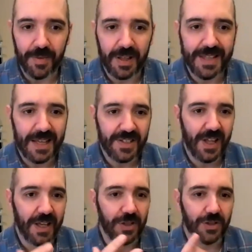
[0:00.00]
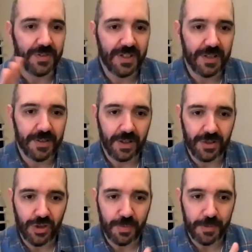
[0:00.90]
at that stage, obviously, the
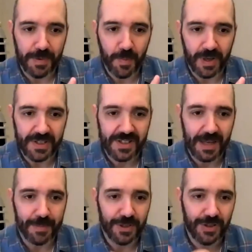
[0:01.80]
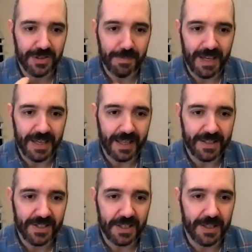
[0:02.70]
costume had been well established, and to make that
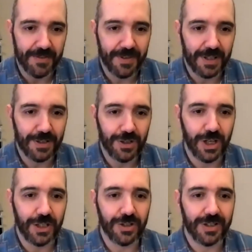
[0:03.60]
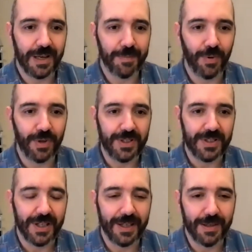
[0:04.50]
significant change at that point
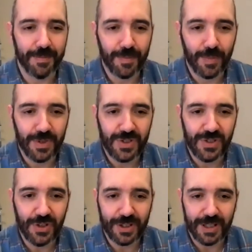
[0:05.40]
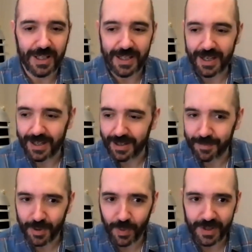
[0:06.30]
was certainly
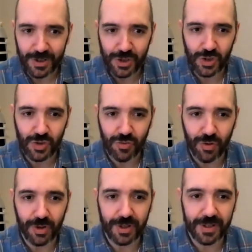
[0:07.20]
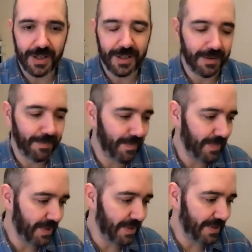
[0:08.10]
quite a strong
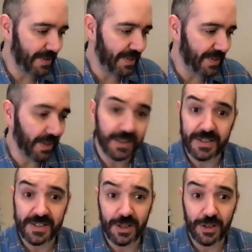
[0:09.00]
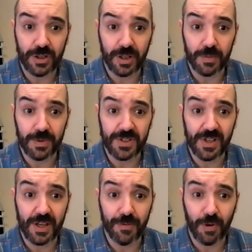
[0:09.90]
design decision, I would
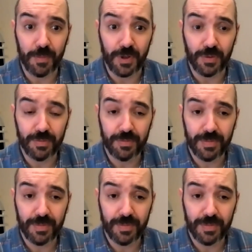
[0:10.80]
say, from you.